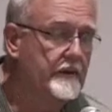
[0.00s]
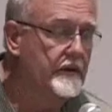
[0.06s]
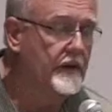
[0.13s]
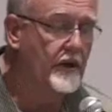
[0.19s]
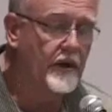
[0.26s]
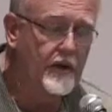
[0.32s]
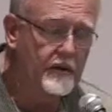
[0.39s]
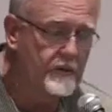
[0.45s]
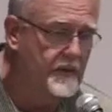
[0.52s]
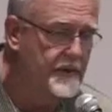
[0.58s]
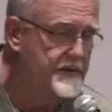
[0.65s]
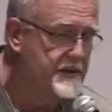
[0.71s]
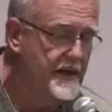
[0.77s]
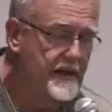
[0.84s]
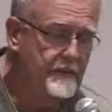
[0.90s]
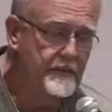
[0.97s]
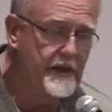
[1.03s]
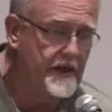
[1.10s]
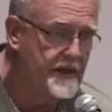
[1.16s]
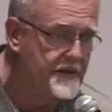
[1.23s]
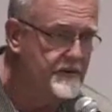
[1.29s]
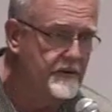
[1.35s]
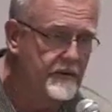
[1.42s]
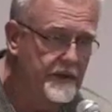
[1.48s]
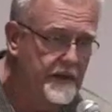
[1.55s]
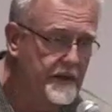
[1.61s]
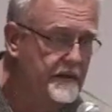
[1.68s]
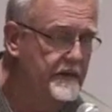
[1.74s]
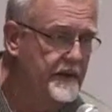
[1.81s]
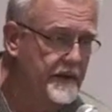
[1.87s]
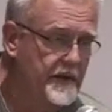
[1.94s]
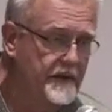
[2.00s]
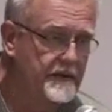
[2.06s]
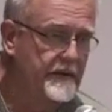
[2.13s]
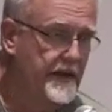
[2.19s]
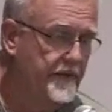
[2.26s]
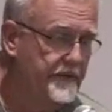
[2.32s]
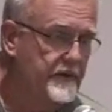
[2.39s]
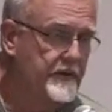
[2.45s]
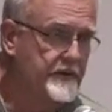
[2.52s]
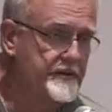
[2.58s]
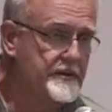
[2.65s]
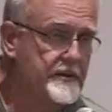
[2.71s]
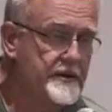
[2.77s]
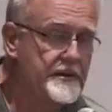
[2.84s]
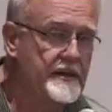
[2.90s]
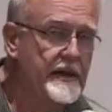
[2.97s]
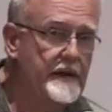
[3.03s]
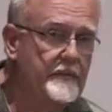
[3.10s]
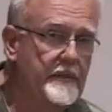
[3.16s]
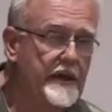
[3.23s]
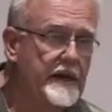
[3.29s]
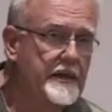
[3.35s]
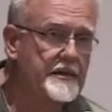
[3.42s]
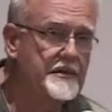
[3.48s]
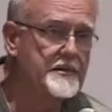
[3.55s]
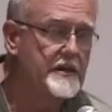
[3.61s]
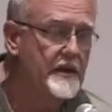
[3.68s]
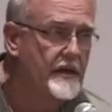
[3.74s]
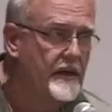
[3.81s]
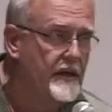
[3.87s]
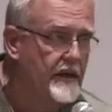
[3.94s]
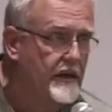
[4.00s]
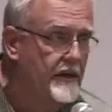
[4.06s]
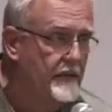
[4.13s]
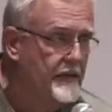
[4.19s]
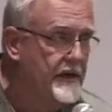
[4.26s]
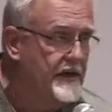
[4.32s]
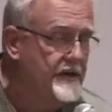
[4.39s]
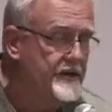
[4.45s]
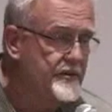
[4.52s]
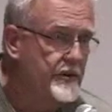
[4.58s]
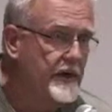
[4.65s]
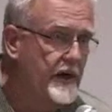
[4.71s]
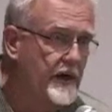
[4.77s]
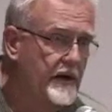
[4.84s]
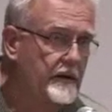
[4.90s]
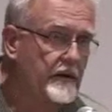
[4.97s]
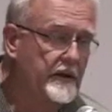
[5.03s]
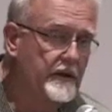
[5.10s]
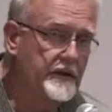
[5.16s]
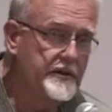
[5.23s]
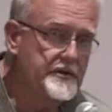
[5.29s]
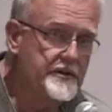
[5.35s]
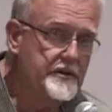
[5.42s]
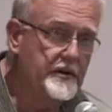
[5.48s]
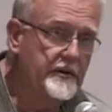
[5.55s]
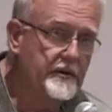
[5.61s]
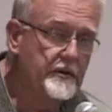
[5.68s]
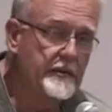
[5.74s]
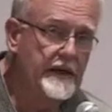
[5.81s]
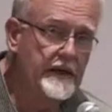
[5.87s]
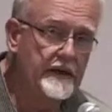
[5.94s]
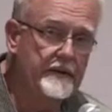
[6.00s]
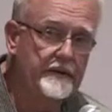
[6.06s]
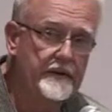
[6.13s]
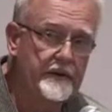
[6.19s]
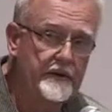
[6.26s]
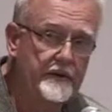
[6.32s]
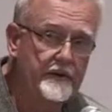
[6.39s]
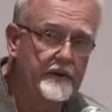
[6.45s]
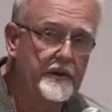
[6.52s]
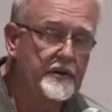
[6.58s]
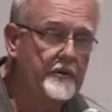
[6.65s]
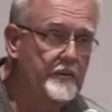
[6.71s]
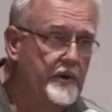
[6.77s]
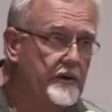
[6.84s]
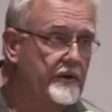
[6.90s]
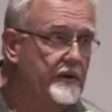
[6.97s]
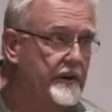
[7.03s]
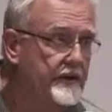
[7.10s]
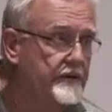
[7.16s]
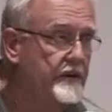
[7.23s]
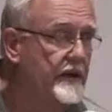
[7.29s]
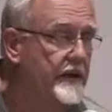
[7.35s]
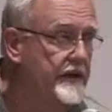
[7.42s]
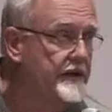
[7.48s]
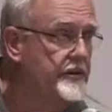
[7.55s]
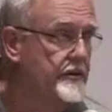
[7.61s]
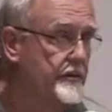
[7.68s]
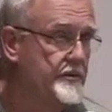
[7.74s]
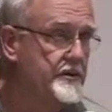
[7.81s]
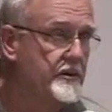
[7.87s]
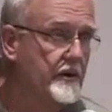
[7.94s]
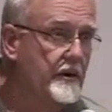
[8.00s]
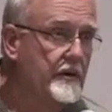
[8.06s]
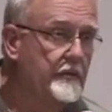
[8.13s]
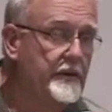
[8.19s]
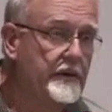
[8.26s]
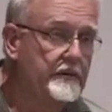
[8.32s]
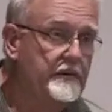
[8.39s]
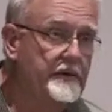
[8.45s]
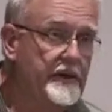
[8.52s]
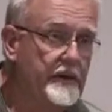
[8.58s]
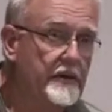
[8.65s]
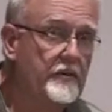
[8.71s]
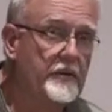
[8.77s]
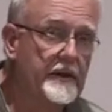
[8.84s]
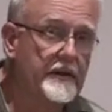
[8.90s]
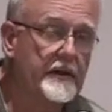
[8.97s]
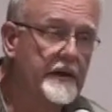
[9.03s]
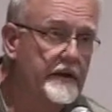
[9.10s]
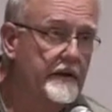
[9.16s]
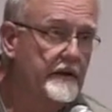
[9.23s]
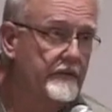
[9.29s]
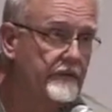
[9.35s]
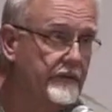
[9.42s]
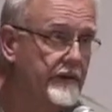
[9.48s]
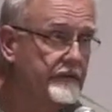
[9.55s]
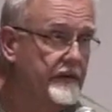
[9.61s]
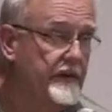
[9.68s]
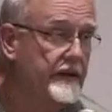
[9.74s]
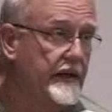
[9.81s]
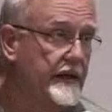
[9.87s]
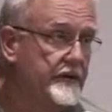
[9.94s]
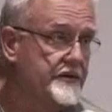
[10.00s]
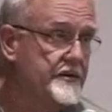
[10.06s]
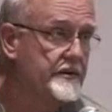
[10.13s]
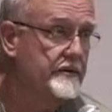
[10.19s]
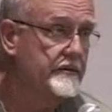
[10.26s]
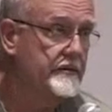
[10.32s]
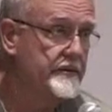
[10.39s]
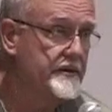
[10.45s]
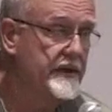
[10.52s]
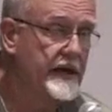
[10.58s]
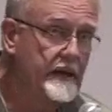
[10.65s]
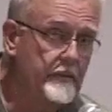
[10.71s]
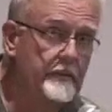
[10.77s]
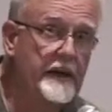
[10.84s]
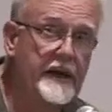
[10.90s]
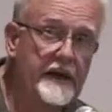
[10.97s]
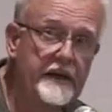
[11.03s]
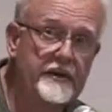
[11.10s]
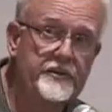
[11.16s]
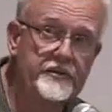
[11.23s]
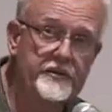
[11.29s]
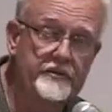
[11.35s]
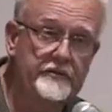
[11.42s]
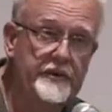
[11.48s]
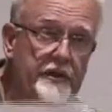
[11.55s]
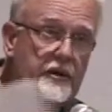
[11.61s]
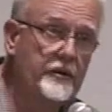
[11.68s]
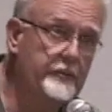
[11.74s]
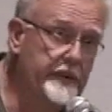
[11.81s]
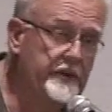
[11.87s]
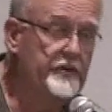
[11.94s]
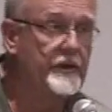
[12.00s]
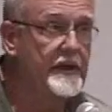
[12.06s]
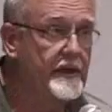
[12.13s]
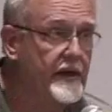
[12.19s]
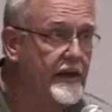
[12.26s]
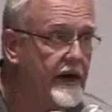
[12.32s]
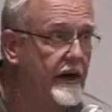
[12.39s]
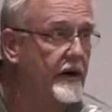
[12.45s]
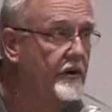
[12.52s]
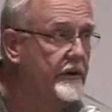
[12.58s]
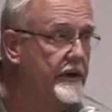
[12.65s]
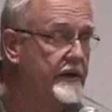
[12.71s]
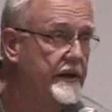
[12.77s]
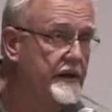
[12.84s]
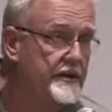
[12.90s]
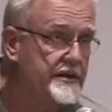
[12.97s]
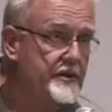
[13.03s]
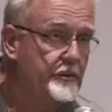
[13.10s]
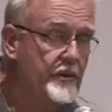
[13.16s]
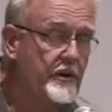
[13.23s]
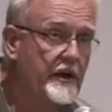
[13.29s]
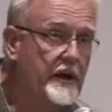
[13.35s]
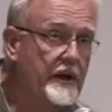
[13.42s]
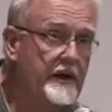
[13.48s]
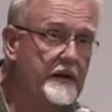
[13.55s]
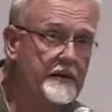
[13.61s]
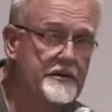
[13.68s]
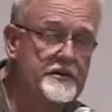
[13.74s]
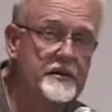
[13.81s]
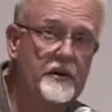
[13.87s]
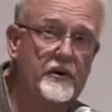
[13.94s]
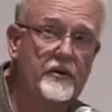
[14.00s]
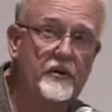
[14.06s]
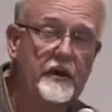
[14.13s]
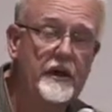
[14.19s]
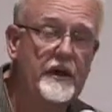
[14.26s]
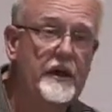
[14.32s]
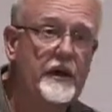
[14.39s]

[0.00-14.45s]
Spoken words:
along with sandbags, or in deference to sandbags, because we are a little concerned about the community trying to absorb and deal with 150,000 sandbags between now and next spring. So